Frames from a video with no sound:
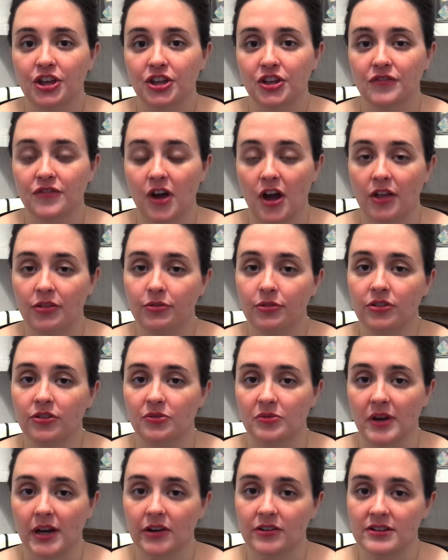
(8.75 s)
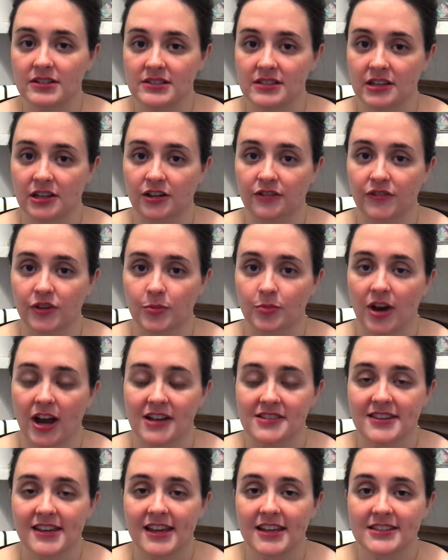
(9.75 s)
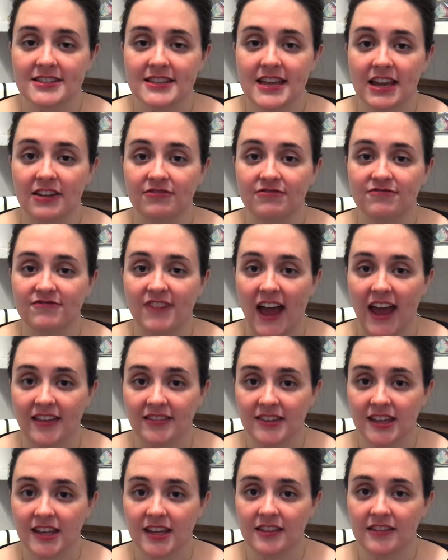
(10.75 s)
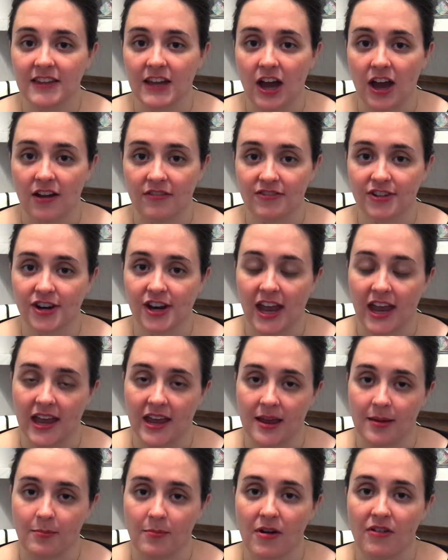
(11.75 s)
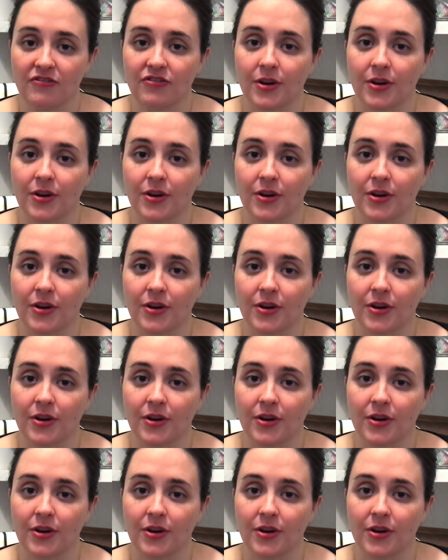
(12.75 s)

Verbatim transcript: You've gone through the rigorous interview process and finally the offer came